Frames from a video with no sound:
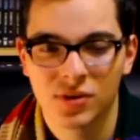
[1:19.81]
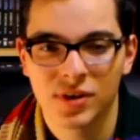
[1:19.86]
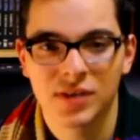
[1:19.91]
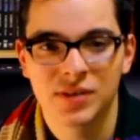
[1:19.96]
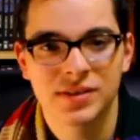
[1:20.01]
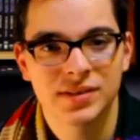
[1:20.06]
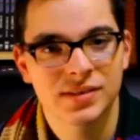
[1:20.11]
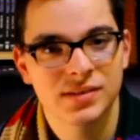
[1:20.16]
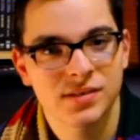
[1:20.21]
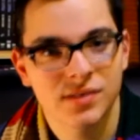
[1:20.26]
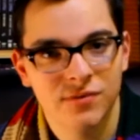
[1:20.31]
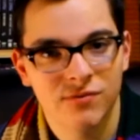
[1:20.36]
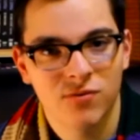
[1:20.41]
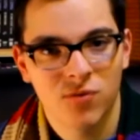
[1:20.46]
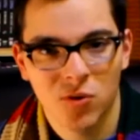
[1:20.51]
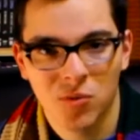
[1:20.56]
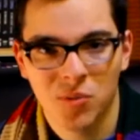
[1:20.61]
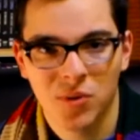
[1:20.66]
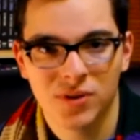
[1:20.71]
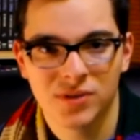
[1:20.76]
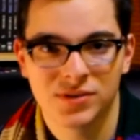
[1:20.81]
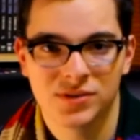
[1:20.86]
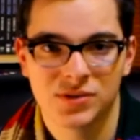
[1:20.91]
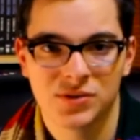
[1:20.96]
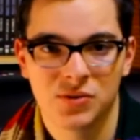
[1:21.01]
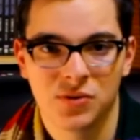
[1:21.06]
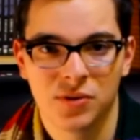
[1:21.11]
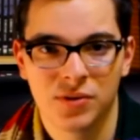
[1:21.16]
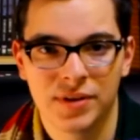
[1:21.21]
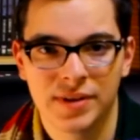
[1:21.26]
Now, this is a four-part
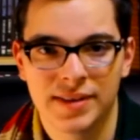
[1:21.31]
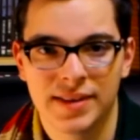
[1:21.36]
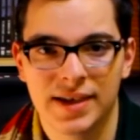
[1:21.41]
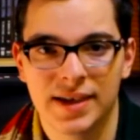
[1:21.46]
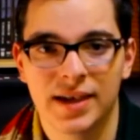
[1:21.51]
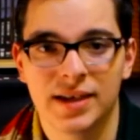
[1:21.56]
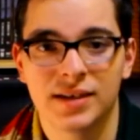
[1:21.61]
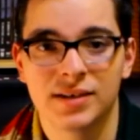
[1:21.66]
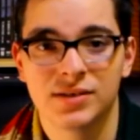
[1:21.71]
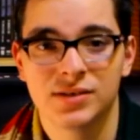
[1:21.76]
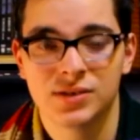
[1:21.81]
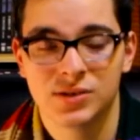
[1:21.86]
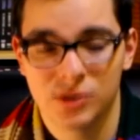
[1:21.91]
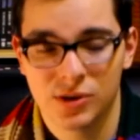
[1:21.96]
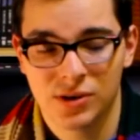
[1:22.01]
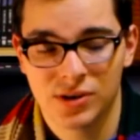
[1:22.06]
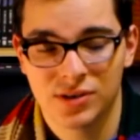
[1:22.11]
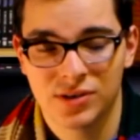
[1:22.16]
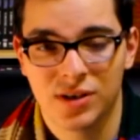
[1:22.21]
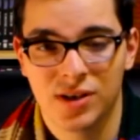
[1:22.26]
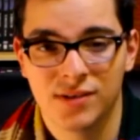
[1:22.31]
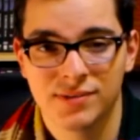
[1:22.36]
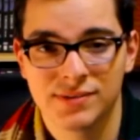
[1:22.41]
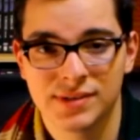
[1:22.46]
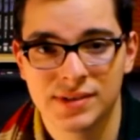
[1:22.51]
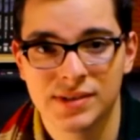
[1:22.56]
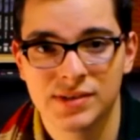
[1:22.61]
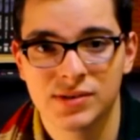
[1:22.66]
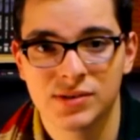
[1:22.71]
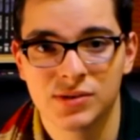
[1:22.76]
story that started off
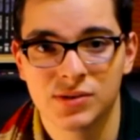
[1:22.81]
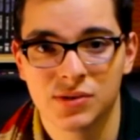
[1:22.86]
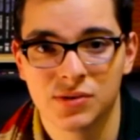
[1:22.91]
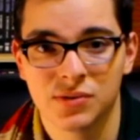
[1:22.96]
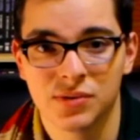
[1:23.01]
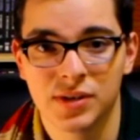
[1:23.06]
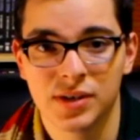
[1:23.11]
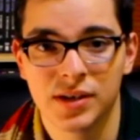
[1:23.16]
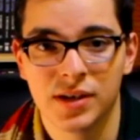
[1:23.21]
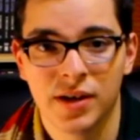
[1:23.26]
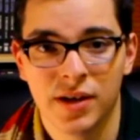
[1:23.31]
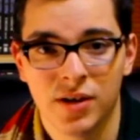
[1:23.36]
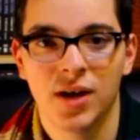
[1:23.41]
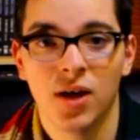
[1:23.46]
Season 3,